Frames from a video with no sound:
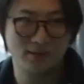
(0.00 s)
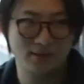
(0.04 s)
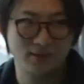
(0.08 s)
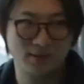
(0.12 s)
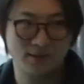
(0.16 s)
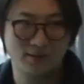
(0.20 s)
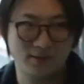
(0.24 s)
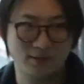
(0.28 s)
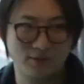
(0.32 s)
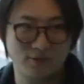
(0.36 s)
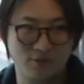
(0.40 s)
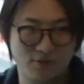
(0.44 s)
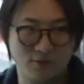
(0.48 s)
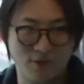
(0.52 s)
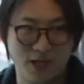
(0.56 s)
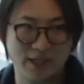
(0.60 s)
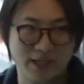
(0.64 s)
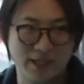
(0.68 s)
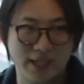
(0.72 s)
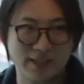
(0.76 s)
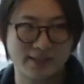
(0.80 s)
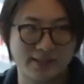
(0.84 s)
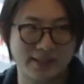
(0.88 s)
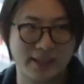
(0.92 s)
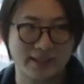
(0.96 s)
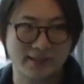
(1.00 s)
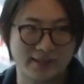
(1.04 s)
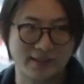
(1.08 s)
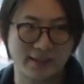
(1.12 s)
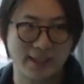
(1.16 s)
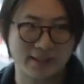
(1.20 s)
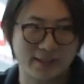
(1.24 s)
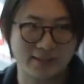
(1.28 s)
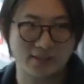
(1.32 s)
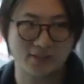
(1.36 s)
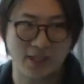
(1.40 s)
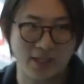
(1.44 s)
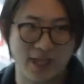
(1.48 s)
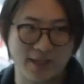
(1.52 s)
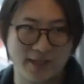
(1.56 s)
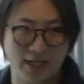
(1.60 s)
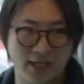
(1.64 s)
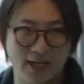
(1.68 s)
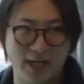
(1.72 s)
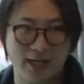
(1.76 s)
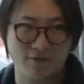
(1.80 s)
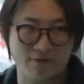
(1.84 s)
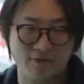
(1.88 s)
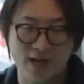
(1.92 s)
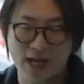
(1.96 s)
with new technologies.
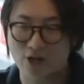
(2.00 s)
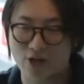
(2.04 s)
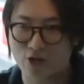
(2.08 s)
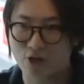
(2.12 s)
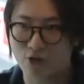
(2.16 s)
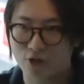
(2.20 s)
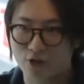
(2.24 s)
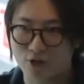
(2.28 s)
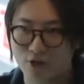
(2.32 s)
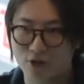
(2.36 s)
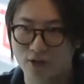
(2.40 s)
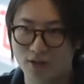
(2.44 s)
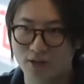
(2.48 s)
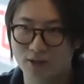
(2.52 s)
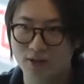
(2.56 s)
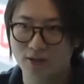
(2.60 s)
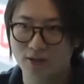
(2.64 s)
Whereas when you put